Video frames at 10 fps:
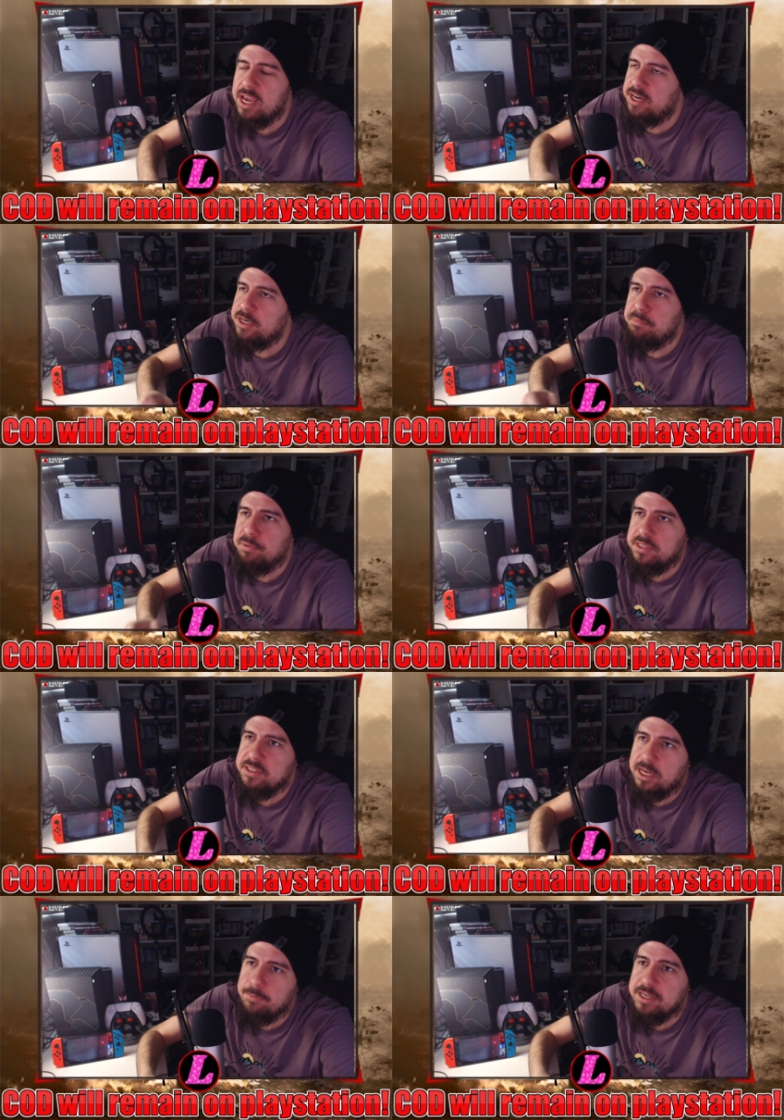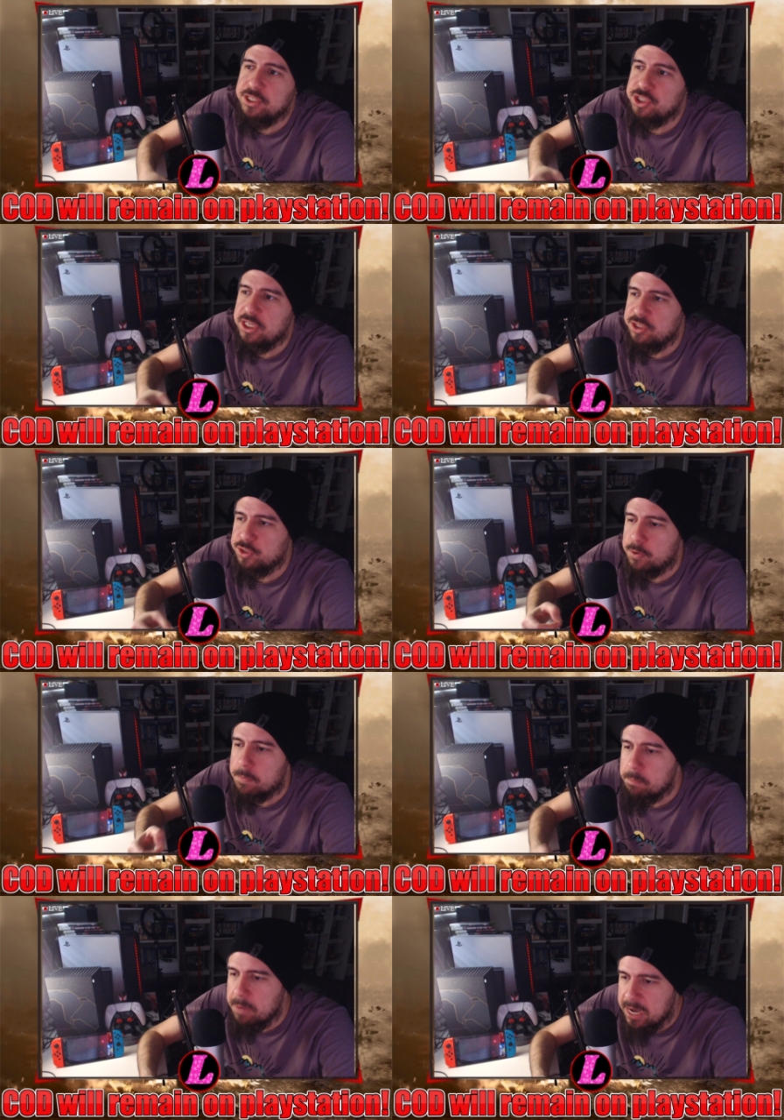At any point in time, they could change their
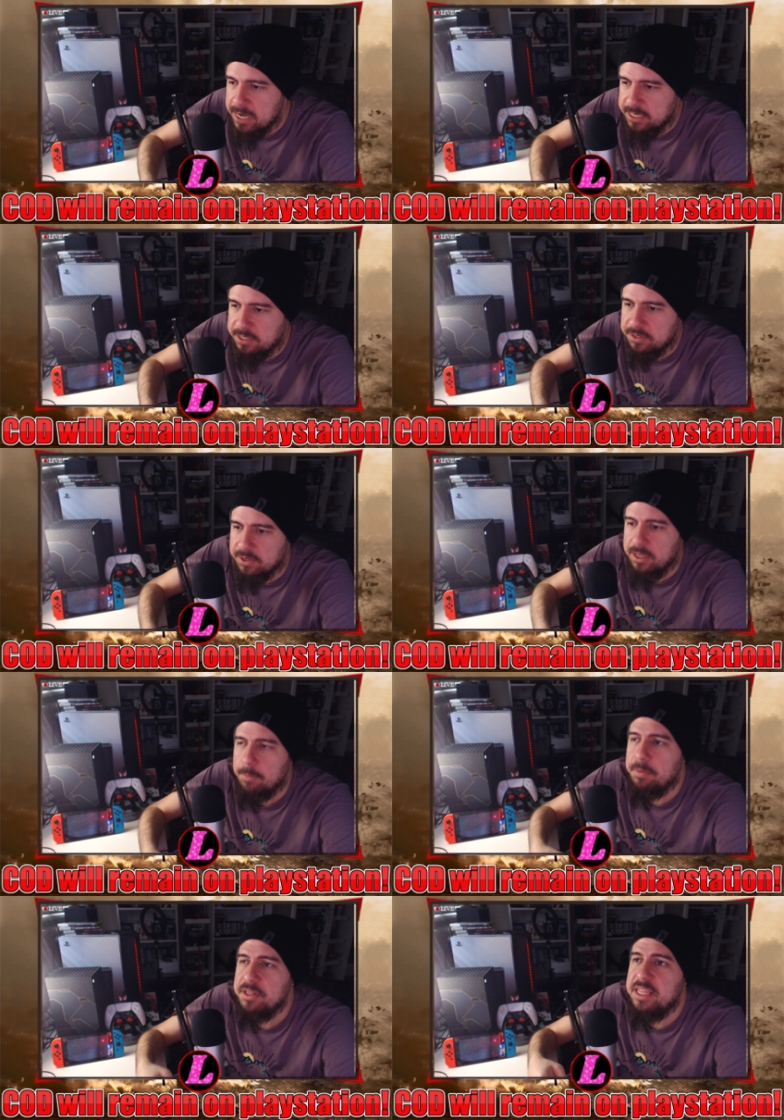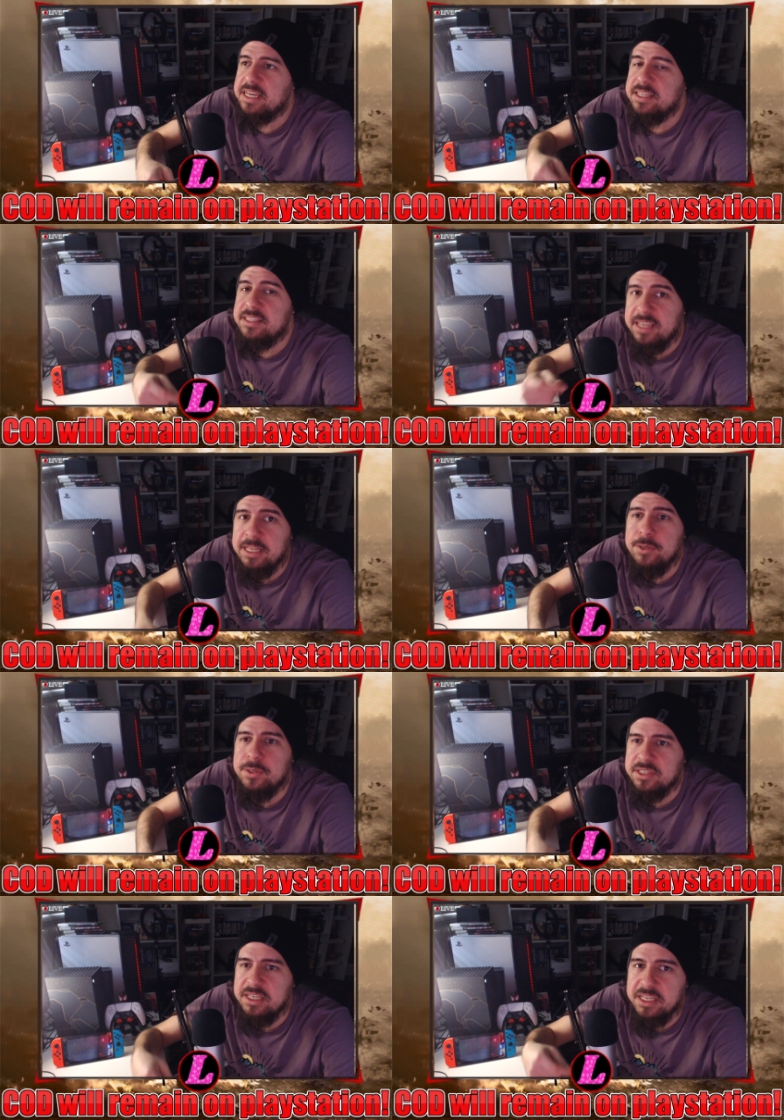mind, but they
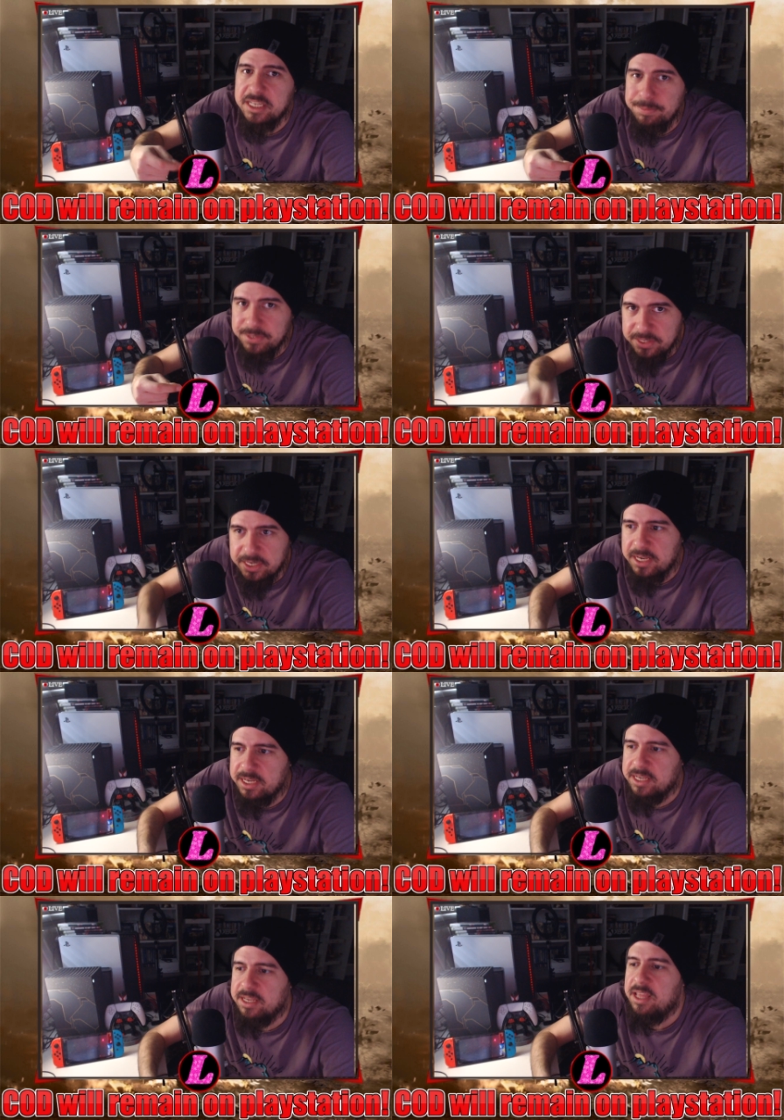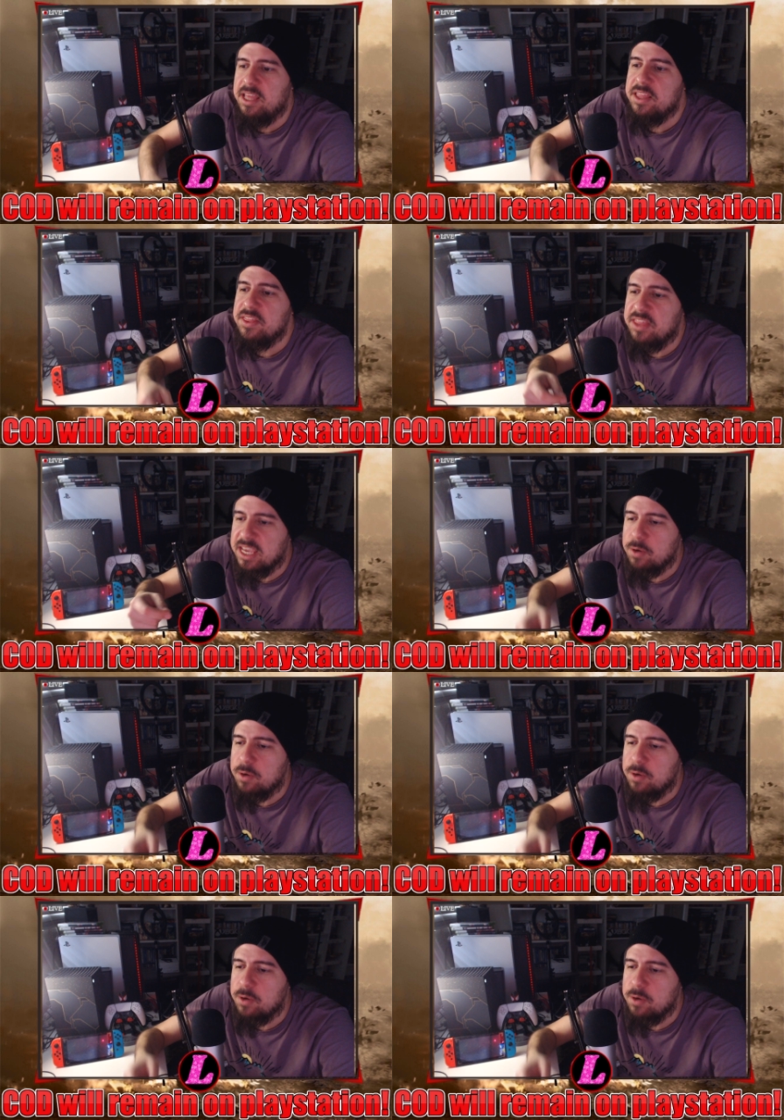continuously keep saying they